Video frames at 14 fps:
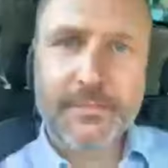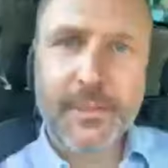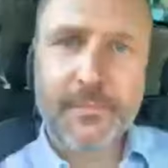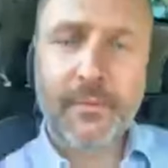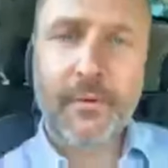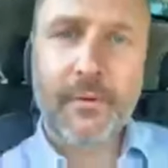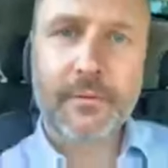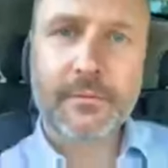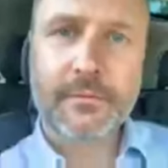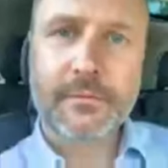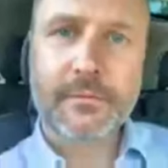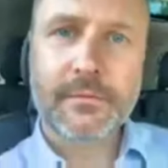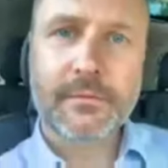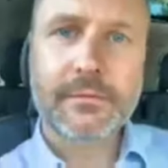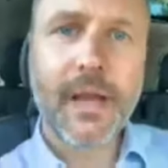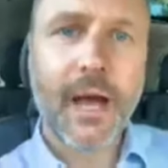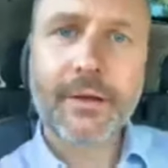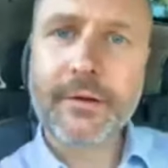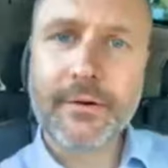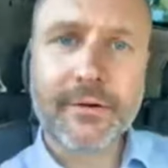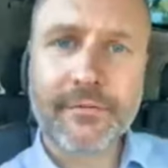people,
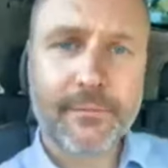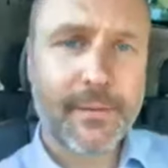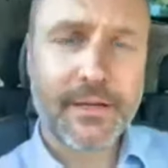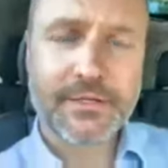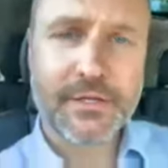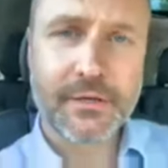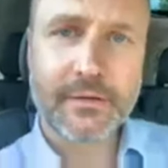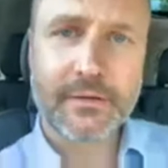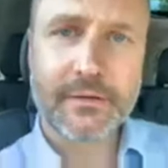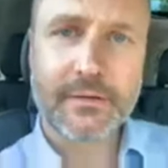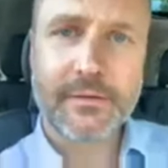not your information.